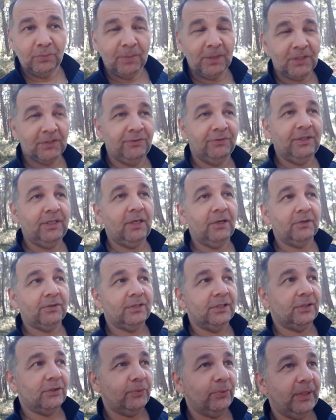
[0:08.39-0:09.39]
much videos
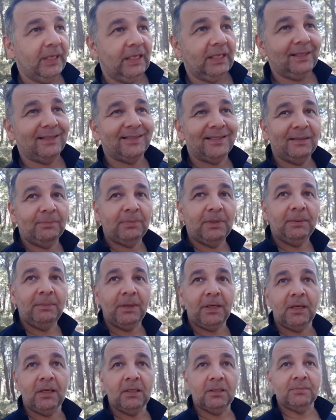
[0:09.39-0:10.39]
this week simply
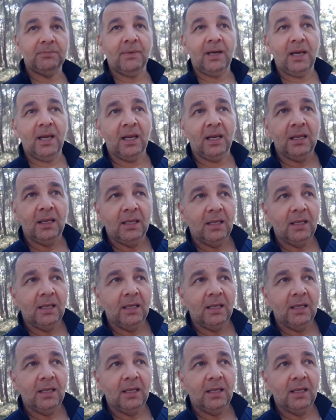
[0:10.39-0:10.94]
because my